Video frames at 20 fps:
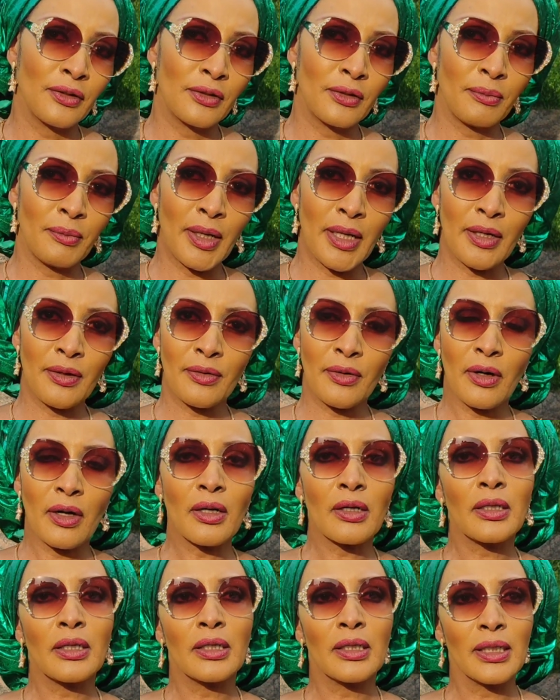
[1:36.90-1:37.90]
The
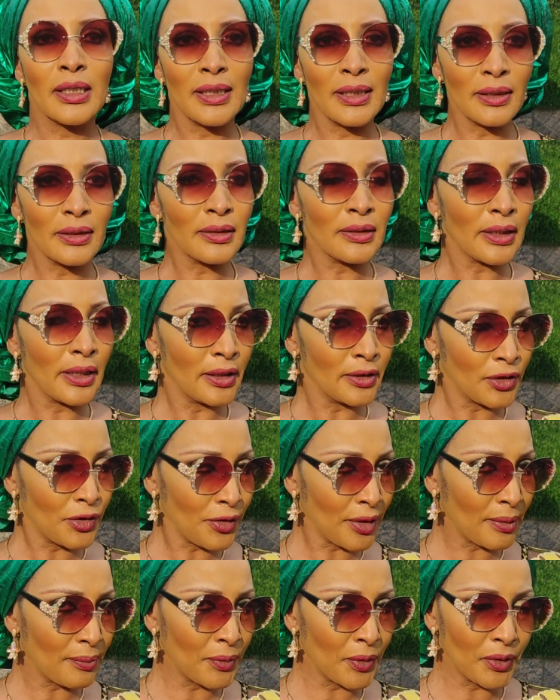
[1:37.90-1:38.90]
Mayrock is a
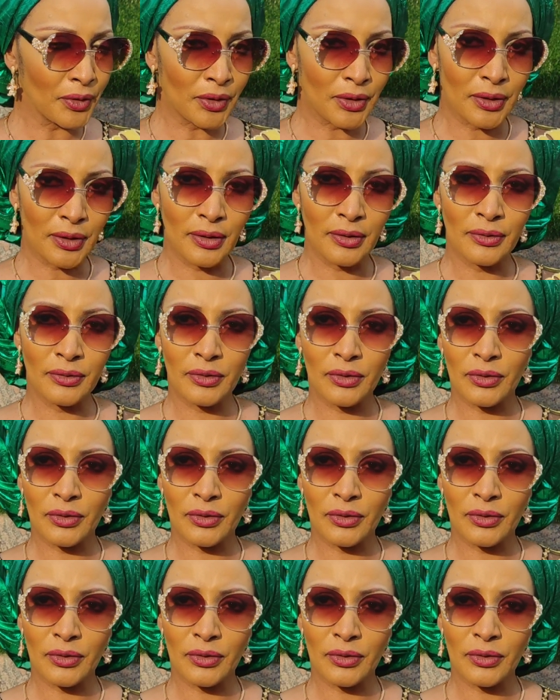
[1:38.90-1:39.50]
tribute